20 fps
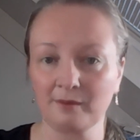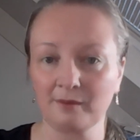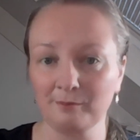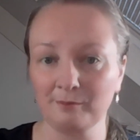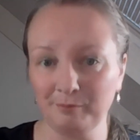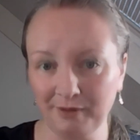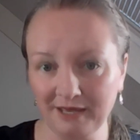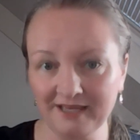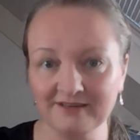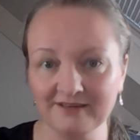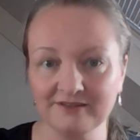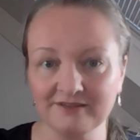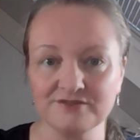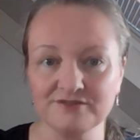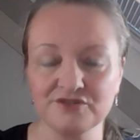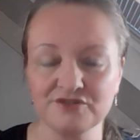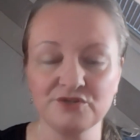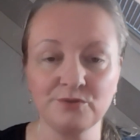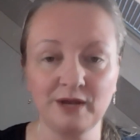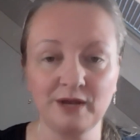
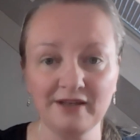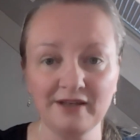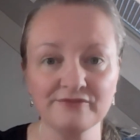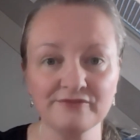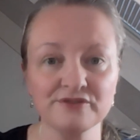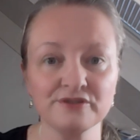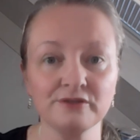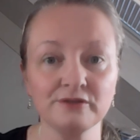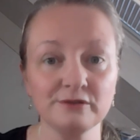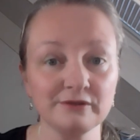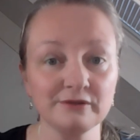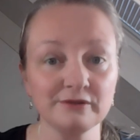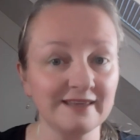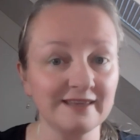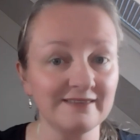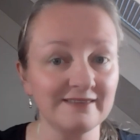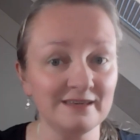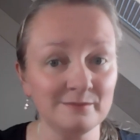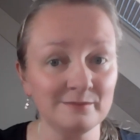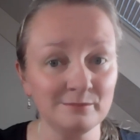patterns, you have to look
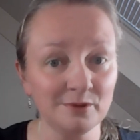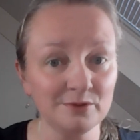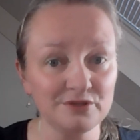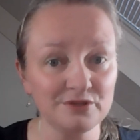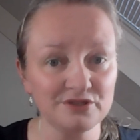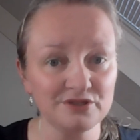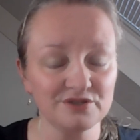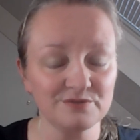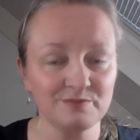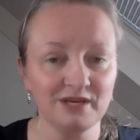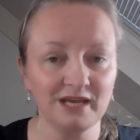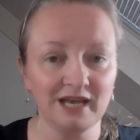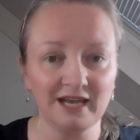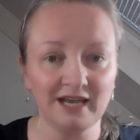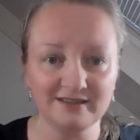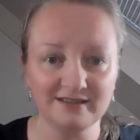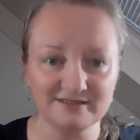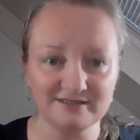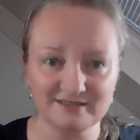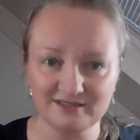at the emotions
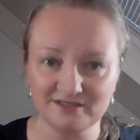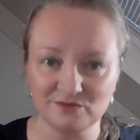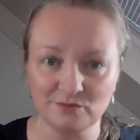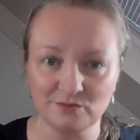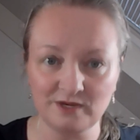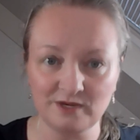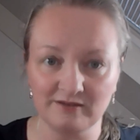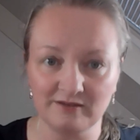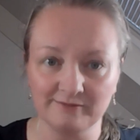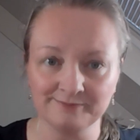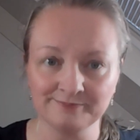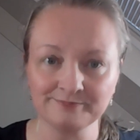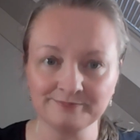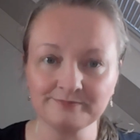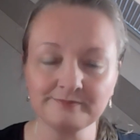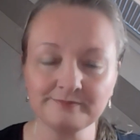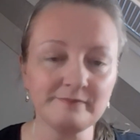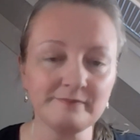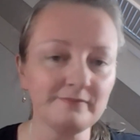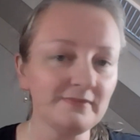behind this as well.
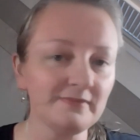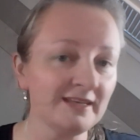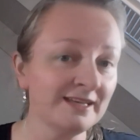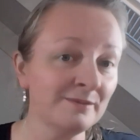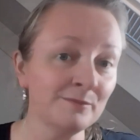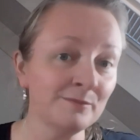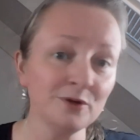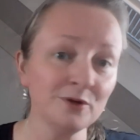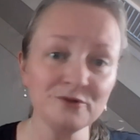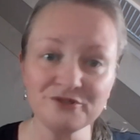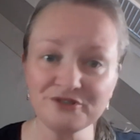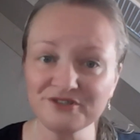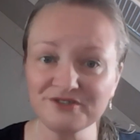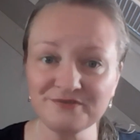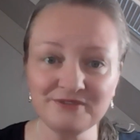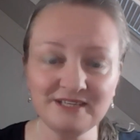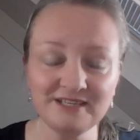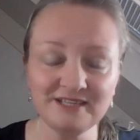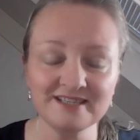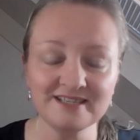Emotions,
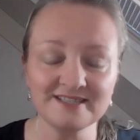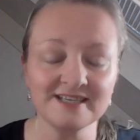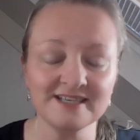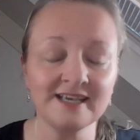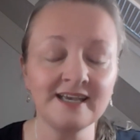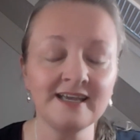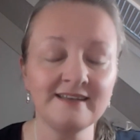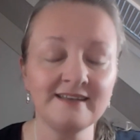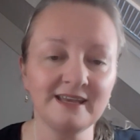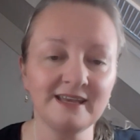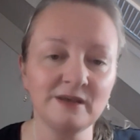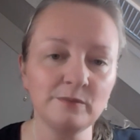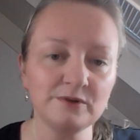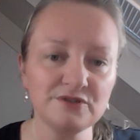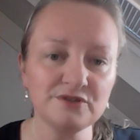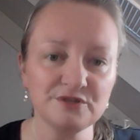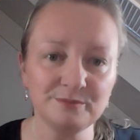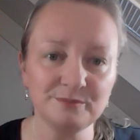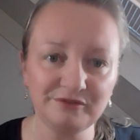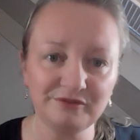feelings, they want to be